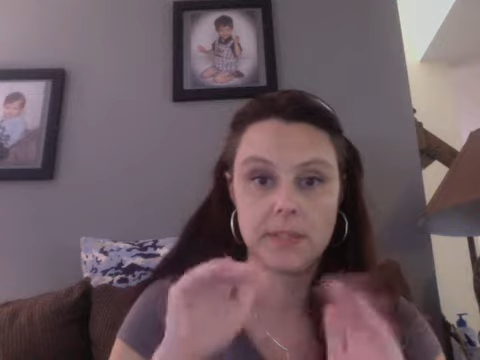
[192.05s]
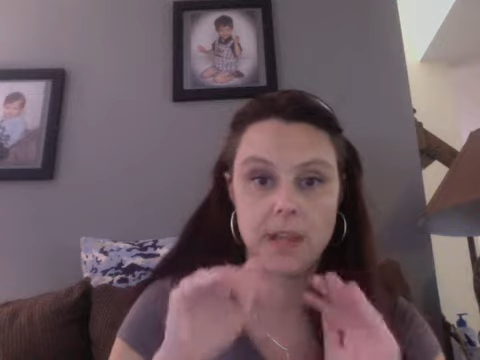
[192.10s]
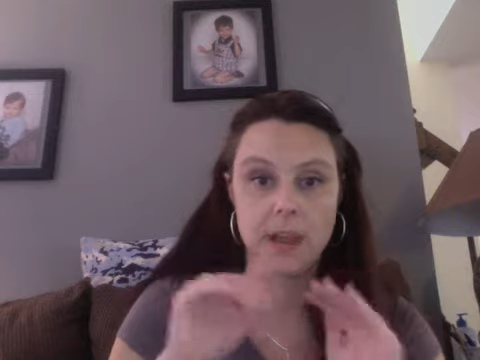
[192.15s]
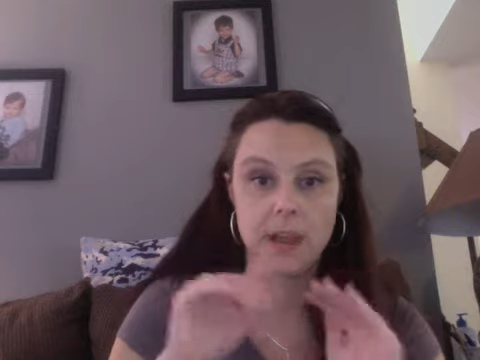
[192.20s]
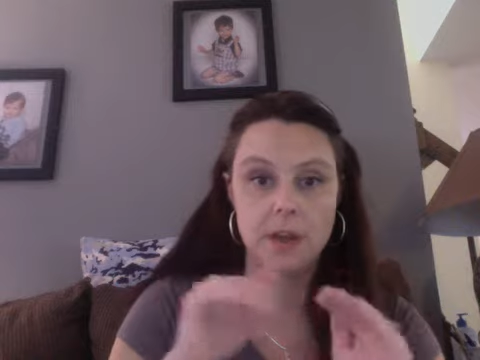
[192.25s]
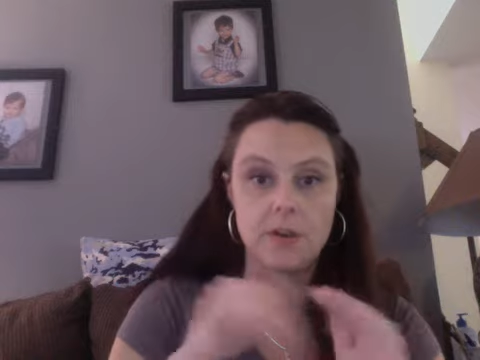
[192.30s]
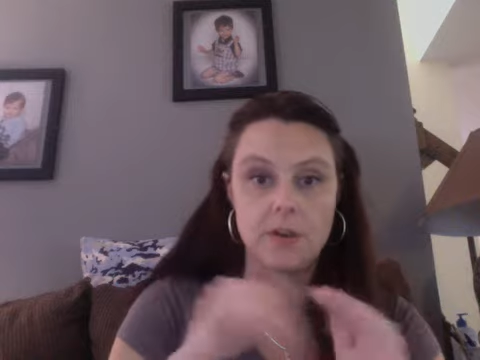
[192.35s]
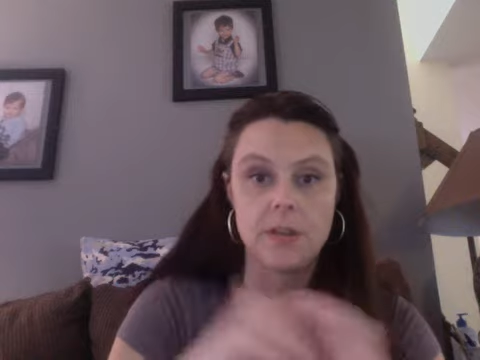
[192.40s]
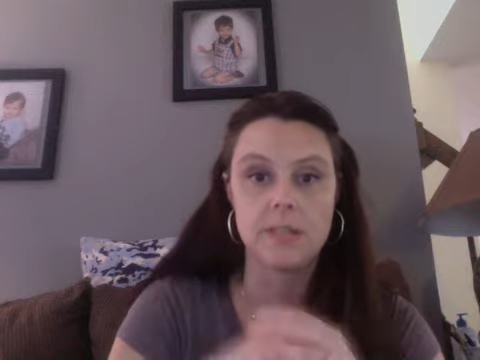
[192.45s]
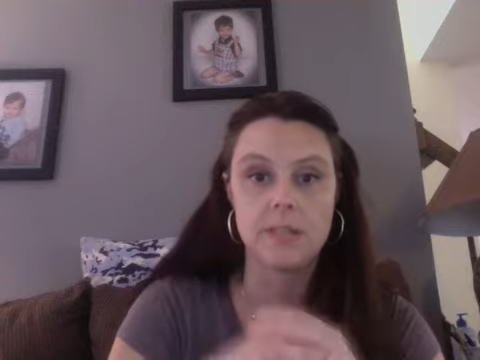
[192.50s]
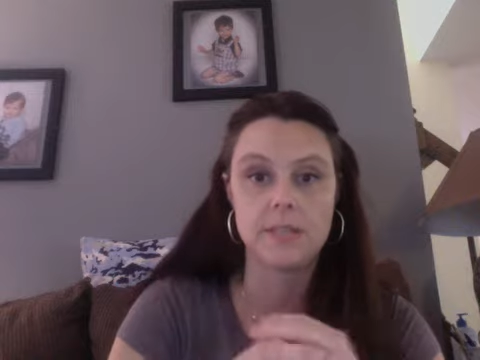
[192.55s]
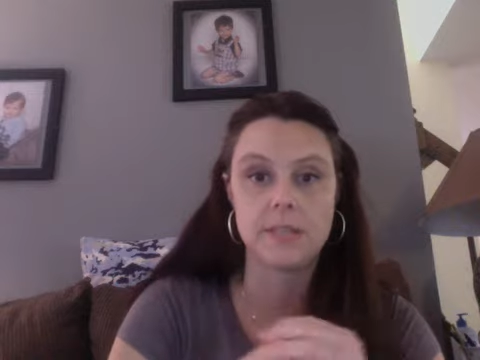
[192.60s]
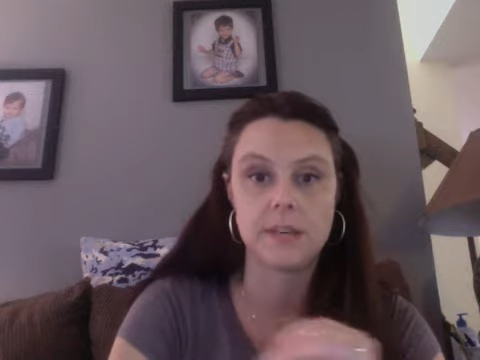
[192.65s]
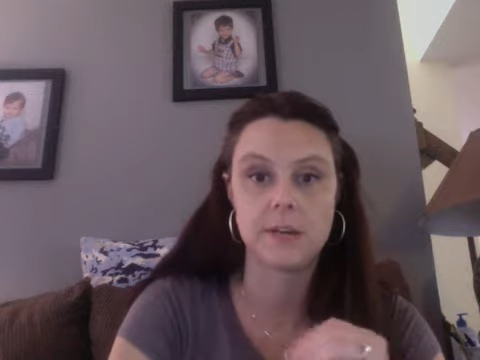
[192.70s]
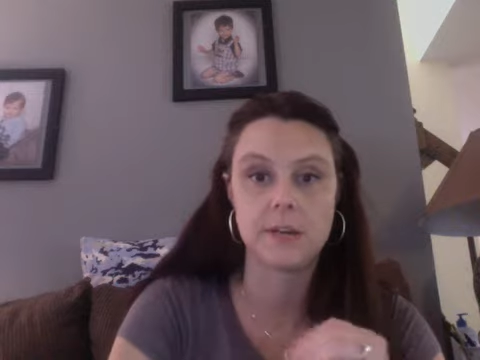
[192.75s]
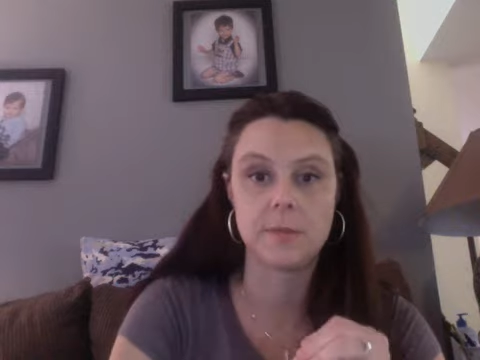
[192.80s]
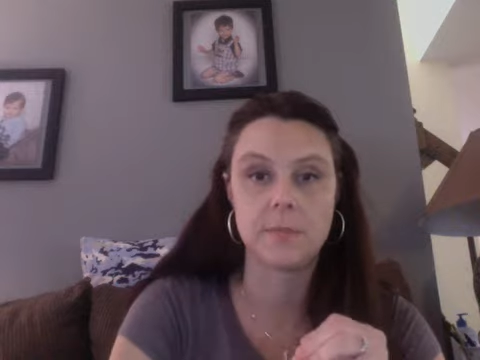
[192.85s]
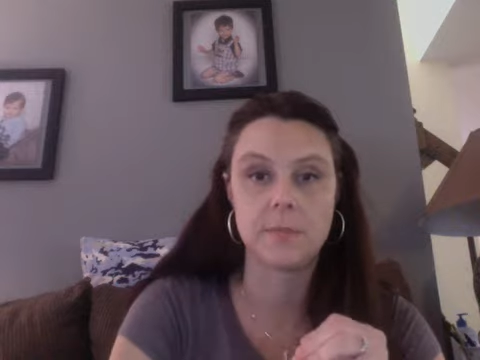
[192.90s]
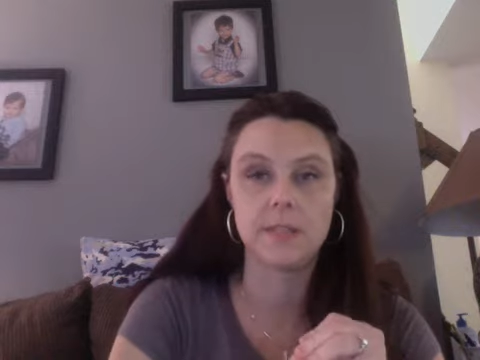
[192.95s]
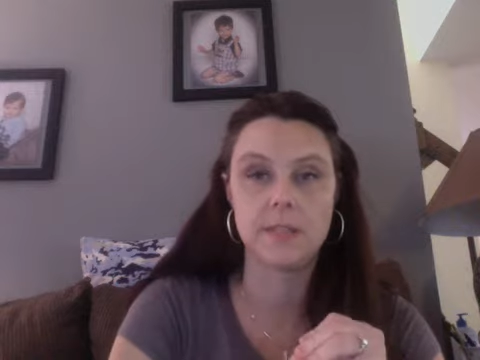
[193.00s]
the IRS
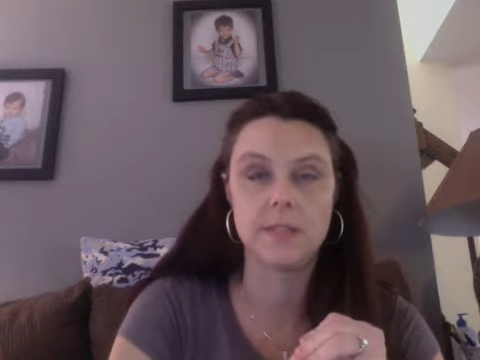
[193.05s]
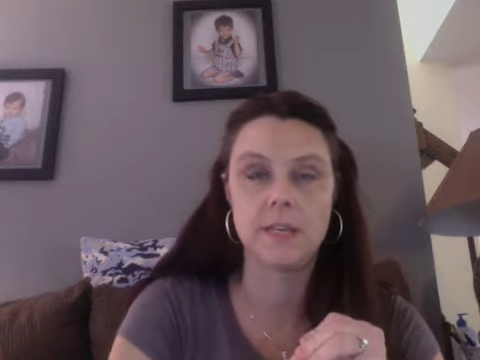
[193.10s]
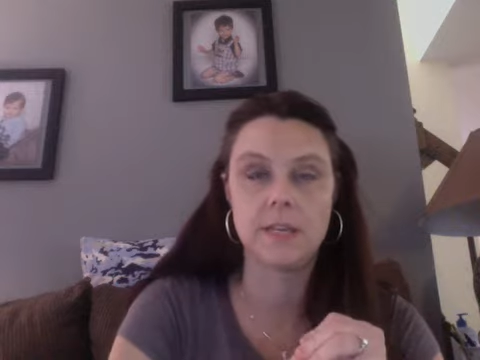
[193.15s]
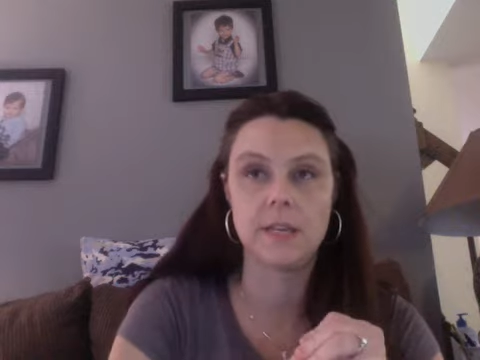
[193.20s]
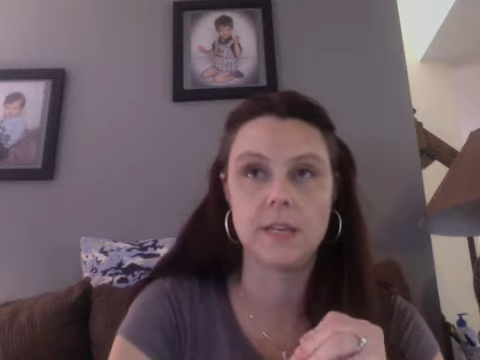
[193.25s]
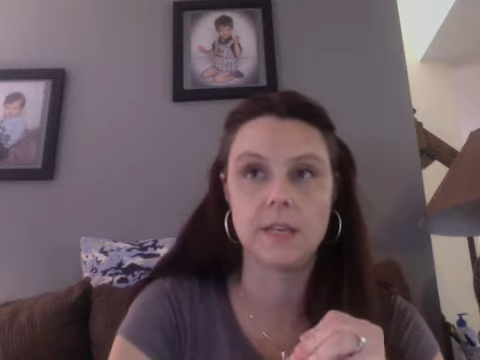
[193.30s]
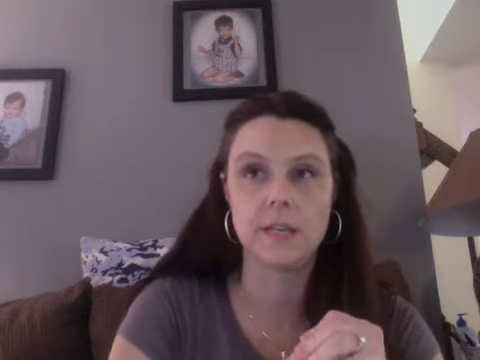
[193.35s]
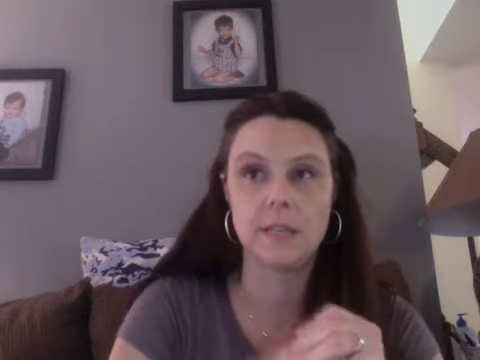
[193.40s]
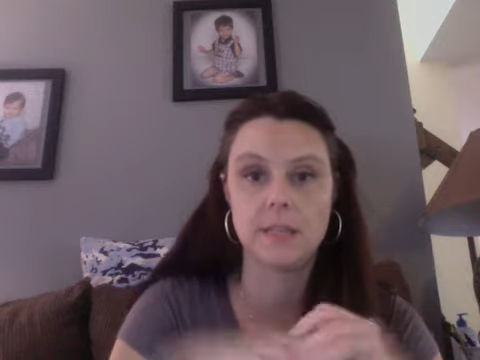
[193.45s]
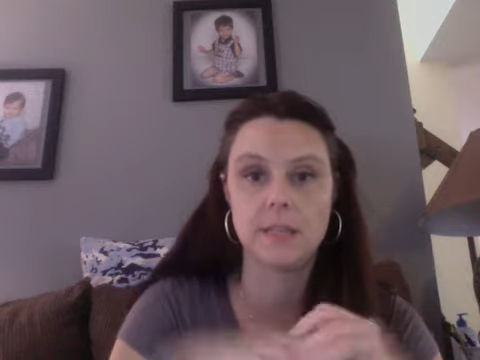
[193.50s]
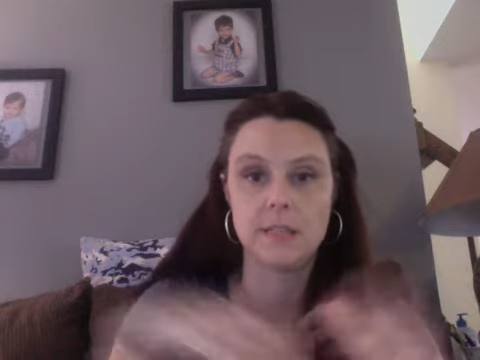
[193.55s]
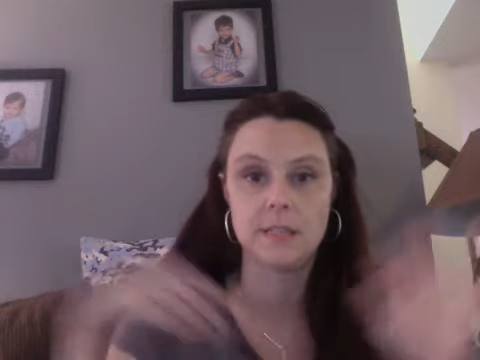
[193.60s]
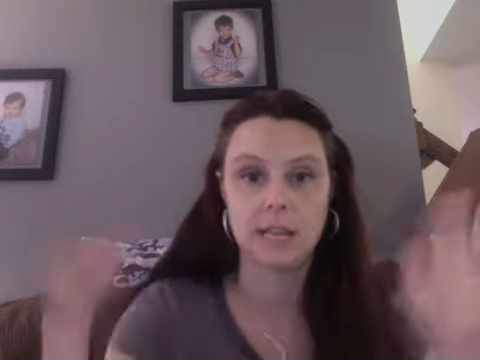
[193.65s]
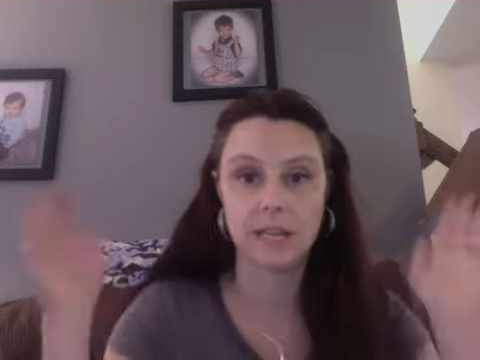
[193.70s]
therapist, and there's